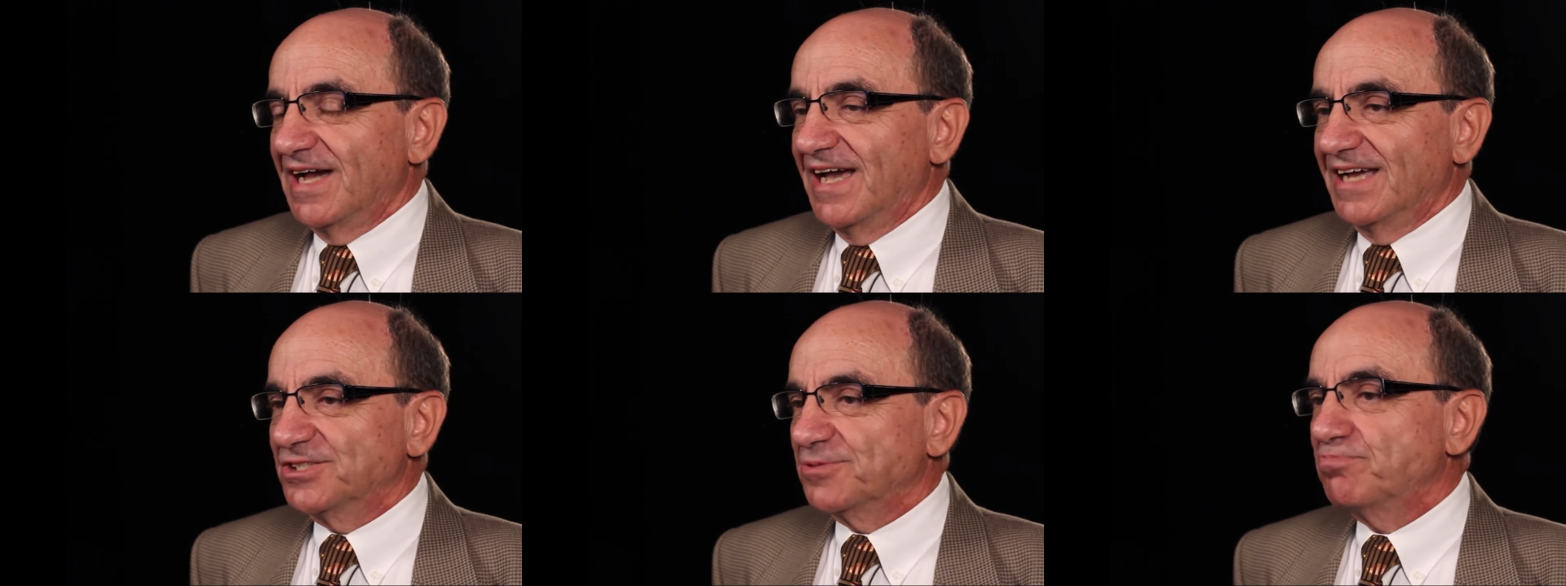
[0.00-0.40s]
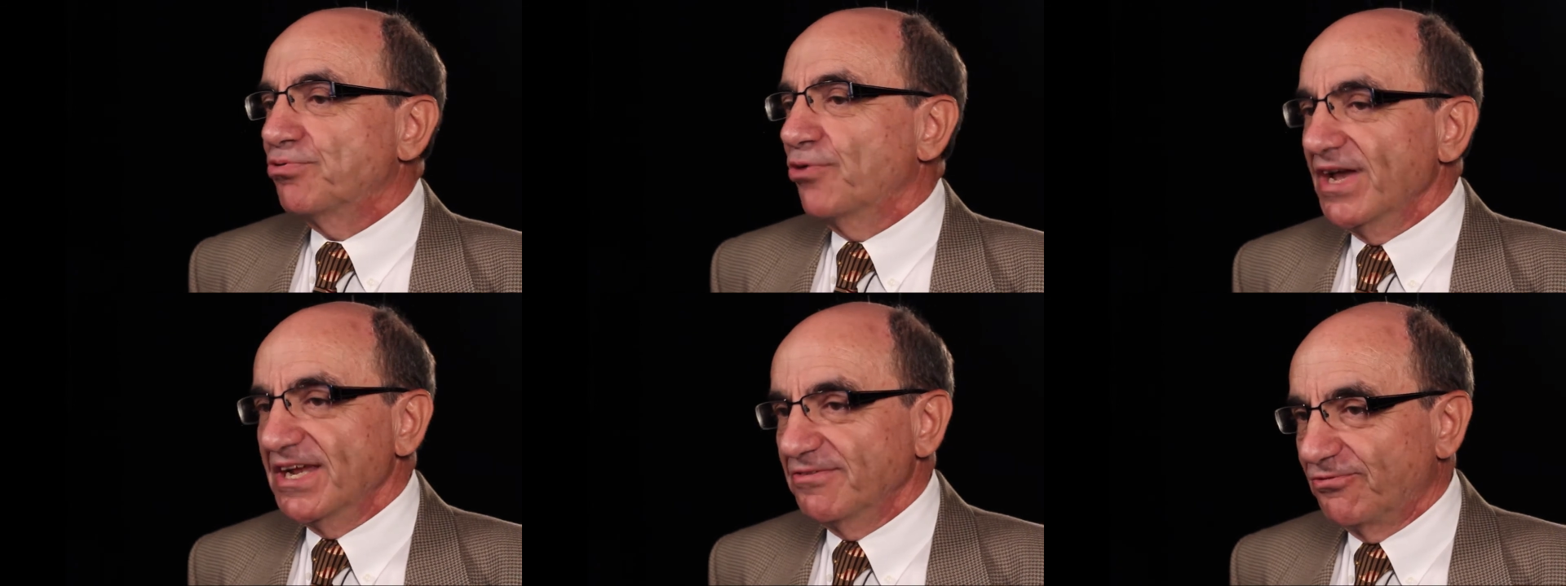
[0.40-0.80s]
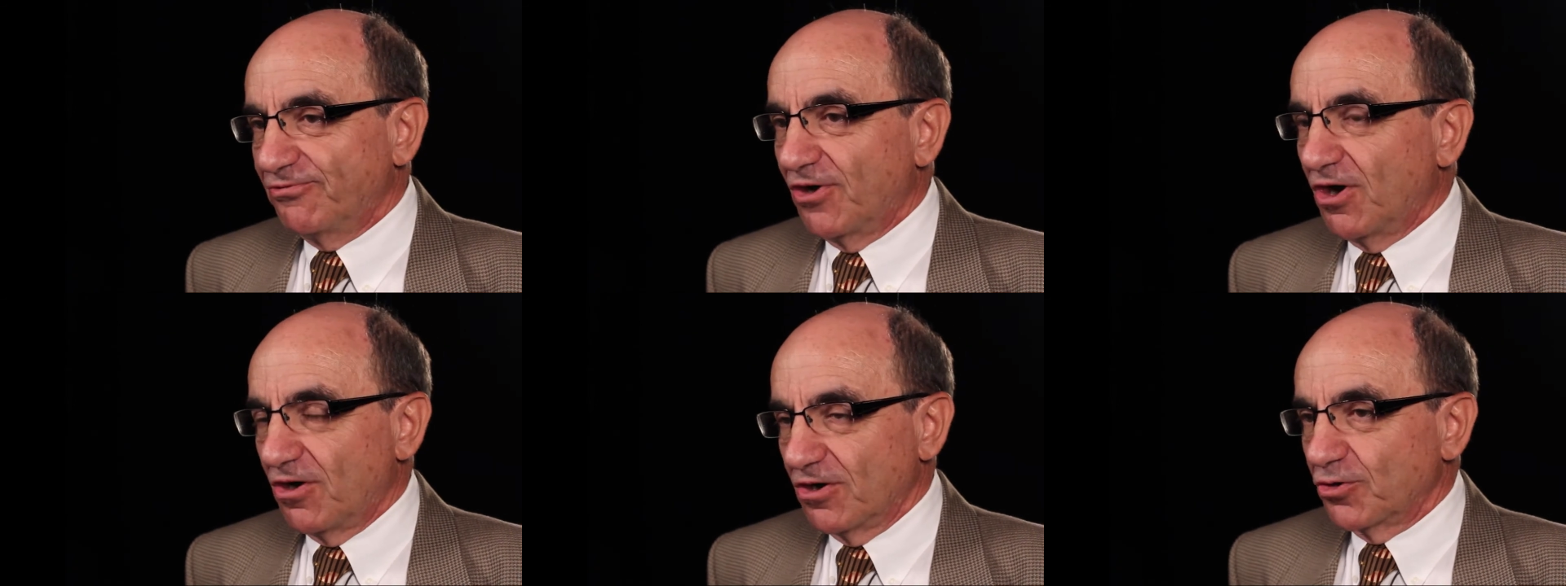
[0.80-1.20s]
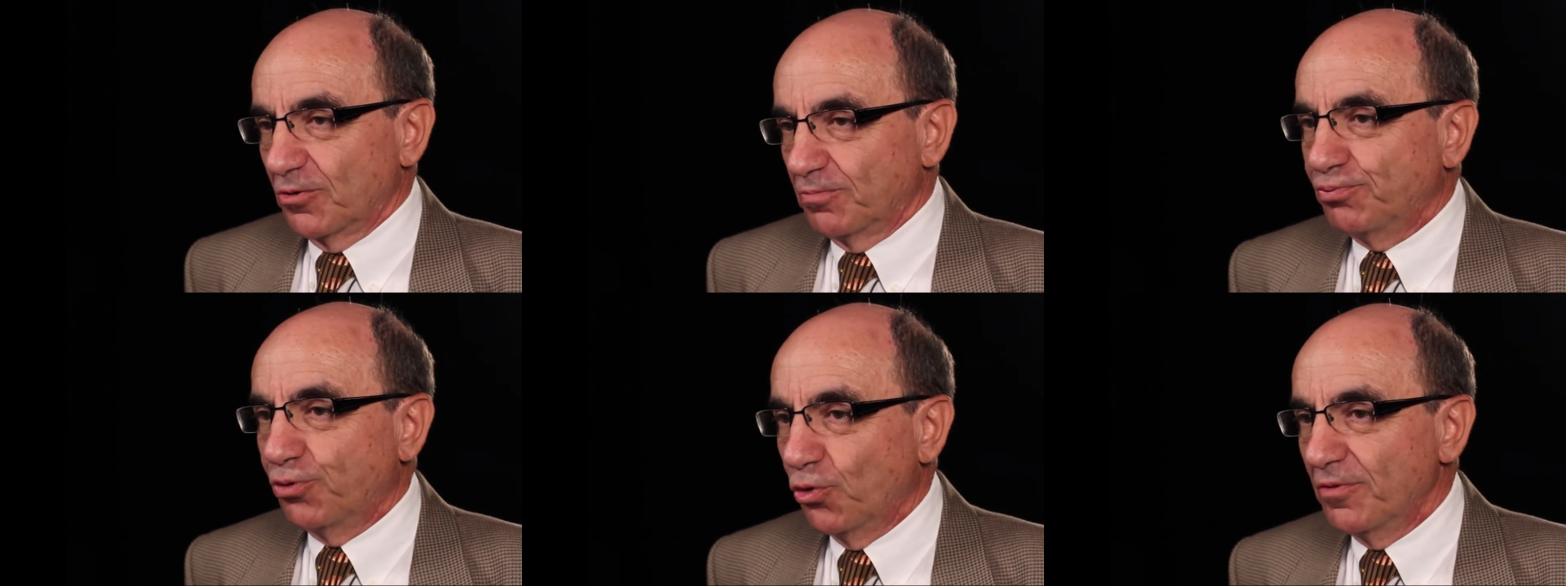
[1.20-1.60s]
as brain fog
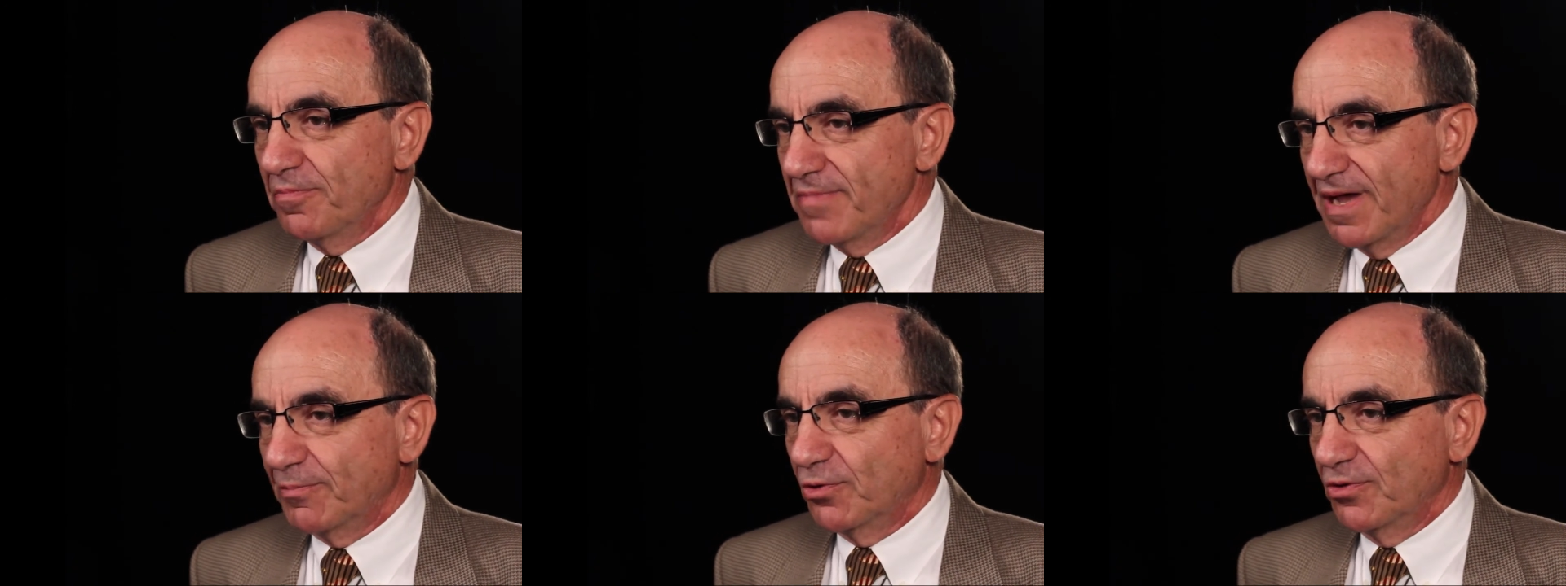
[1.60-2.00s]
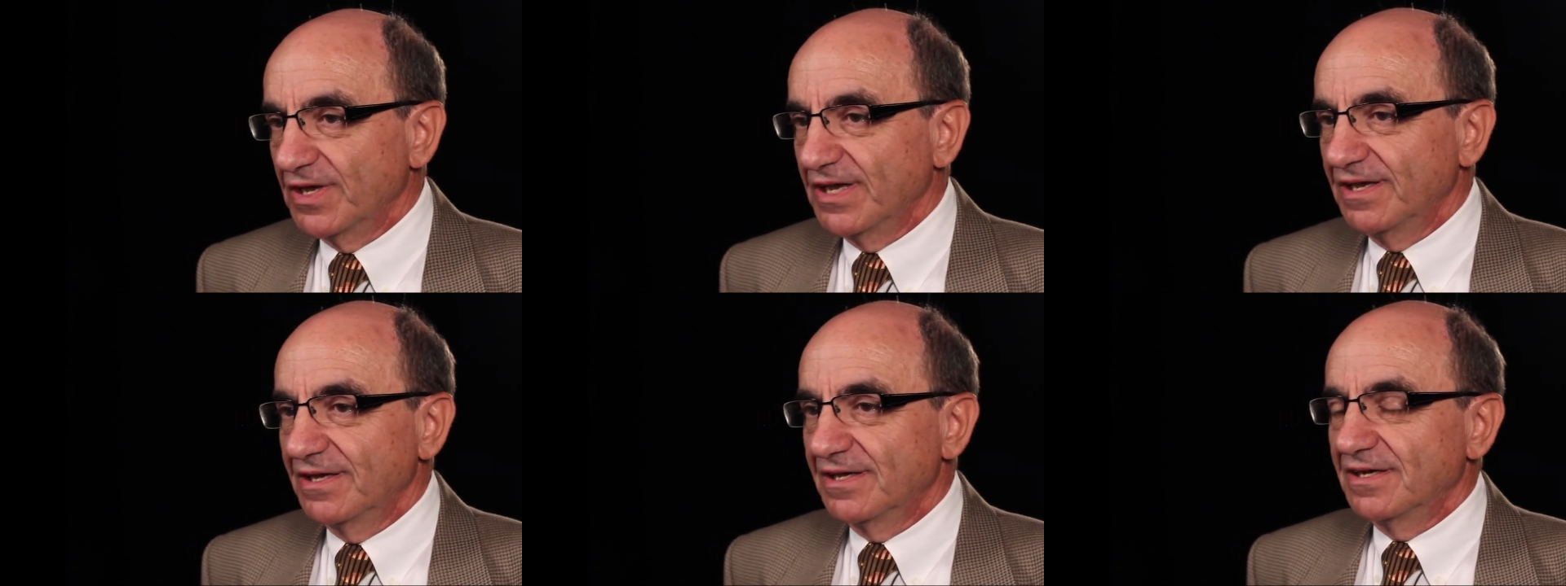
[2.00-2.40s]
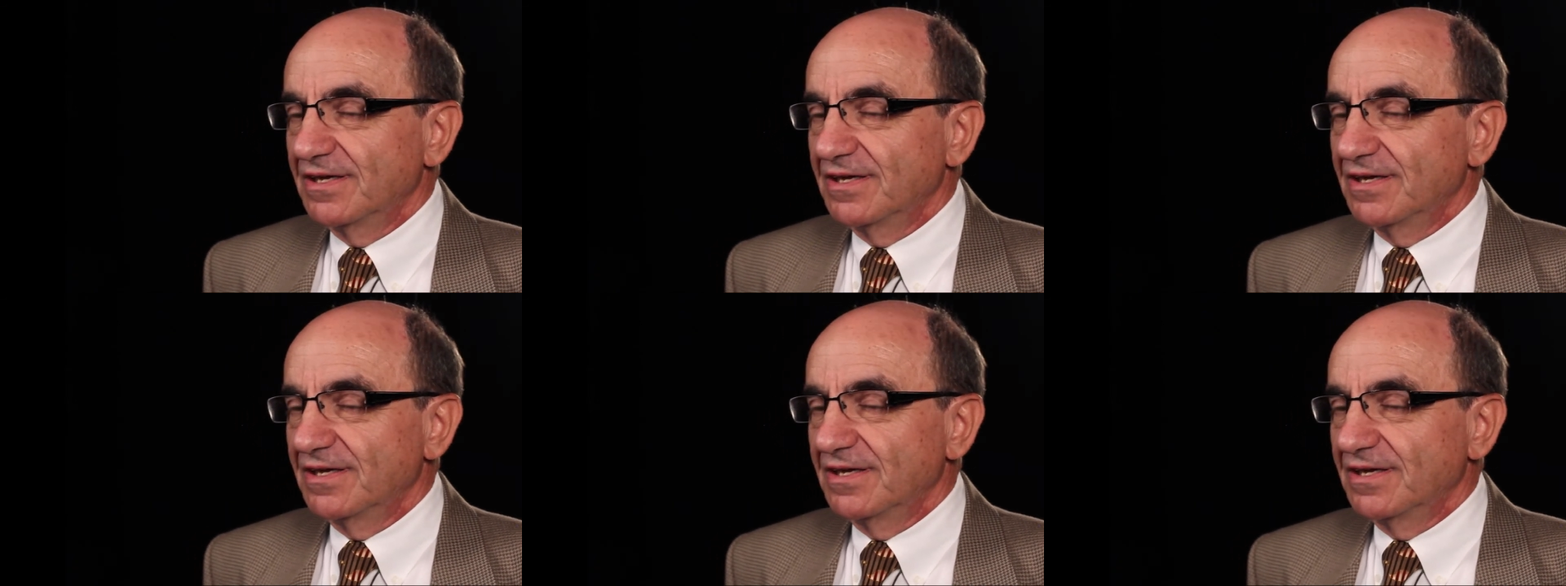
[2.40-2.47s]
or poor memory,